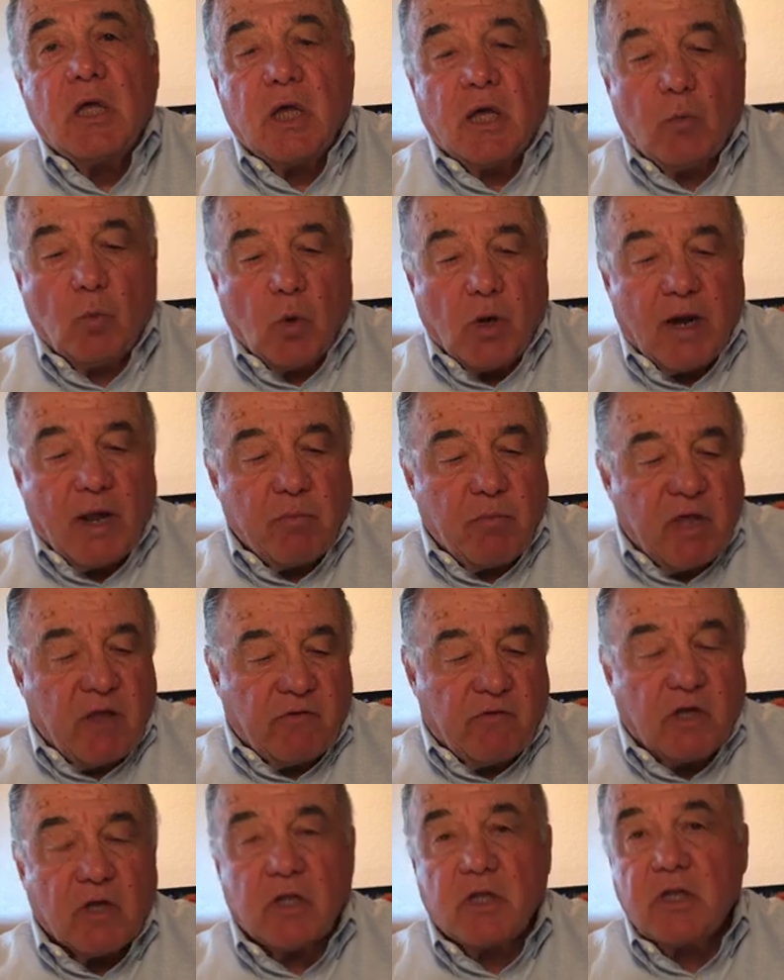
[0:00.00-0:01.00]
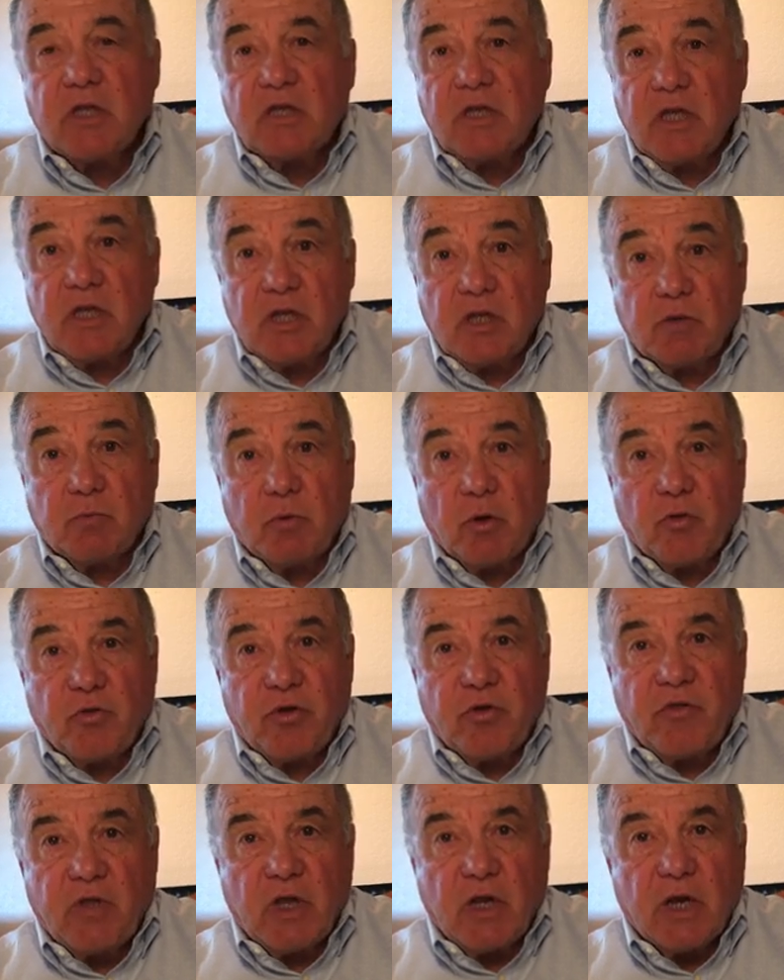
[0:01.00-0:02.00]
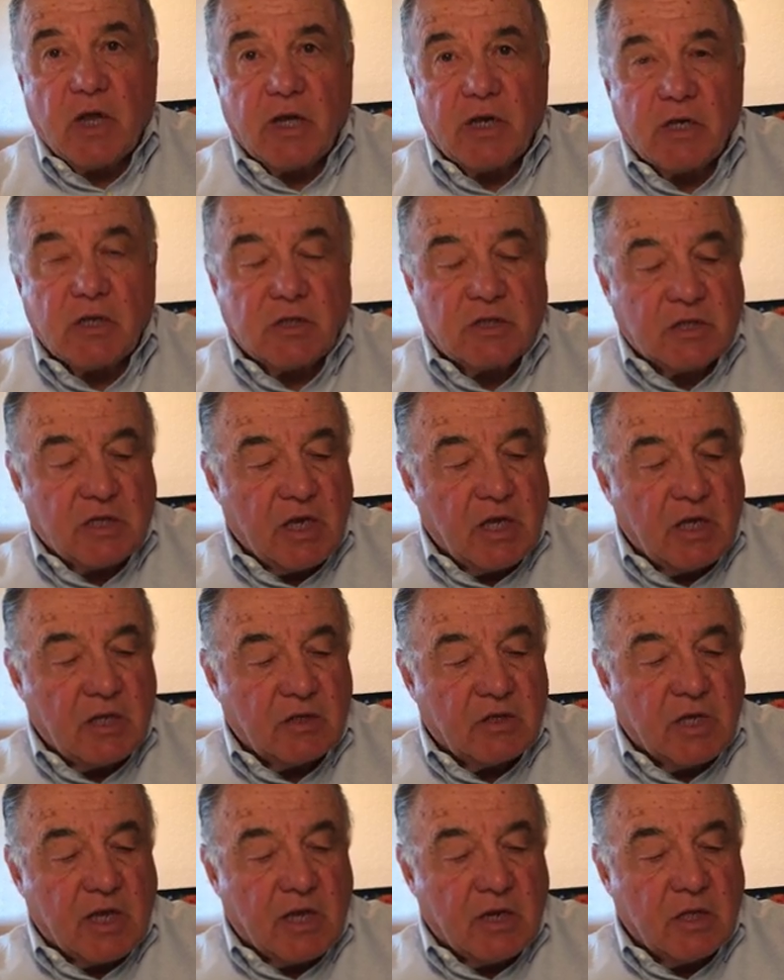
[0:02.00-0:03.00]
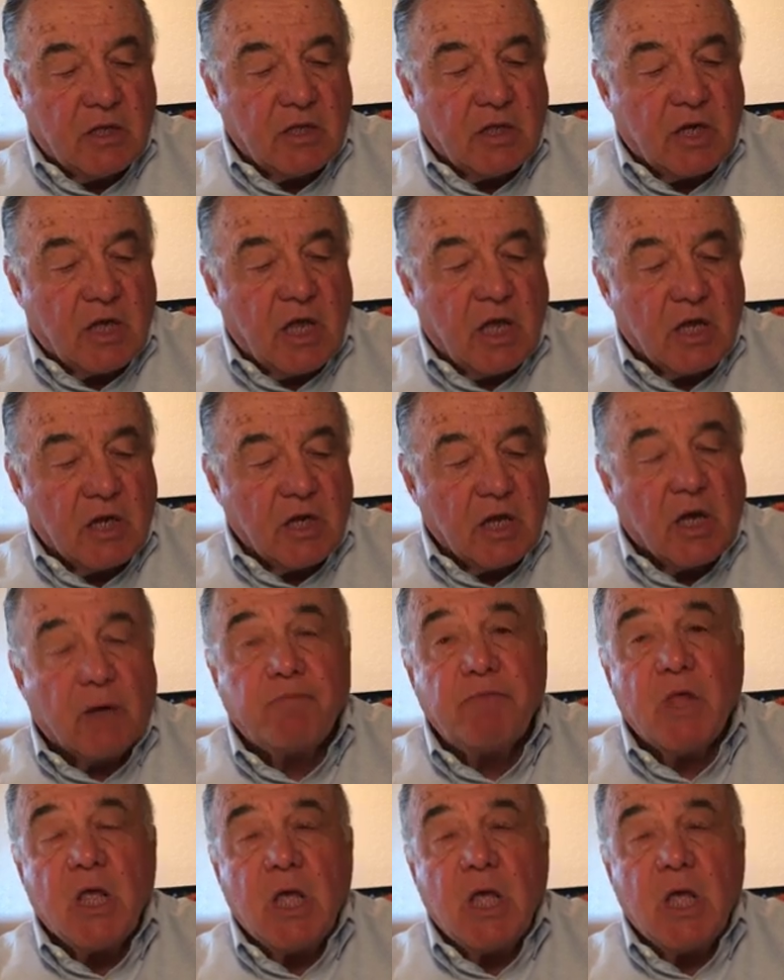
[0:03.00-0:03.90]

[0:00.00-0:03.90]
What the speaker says: and what I basically teach both in the United States and into Kenya.